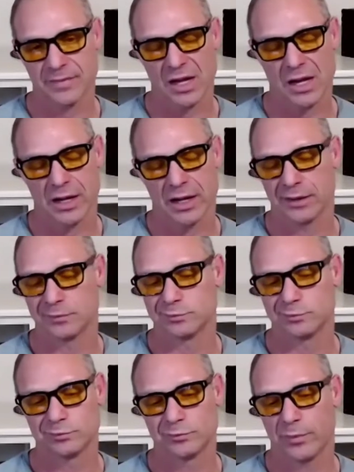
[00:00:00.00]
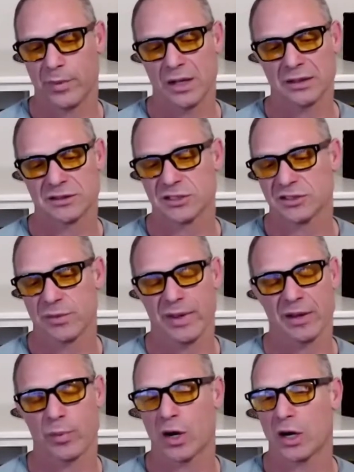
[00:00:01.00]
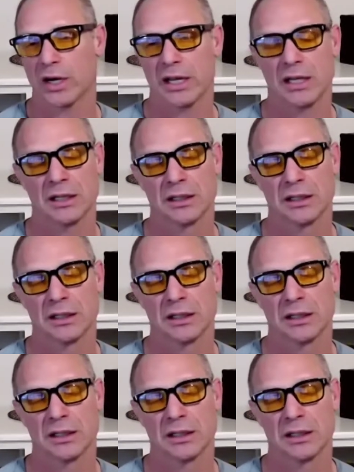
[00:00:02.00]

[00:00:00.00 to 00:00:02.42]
um, it's just a big party.